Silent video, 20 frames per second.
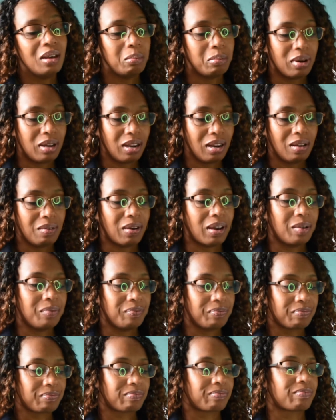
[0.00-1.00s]
But anyway,
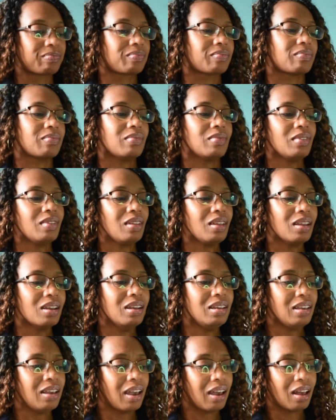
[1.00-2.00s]

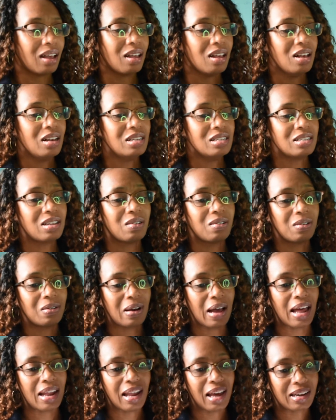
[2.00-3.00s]
yeah, so
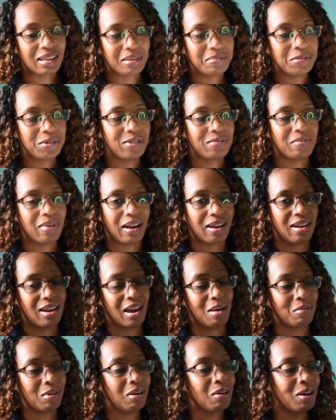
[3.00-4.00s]
I like to move my
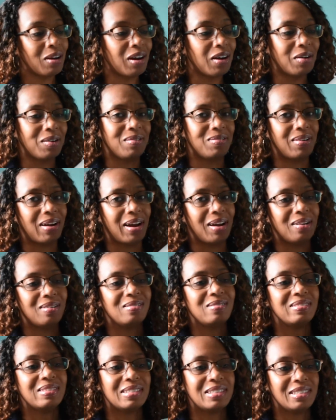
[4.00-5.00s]
camera around.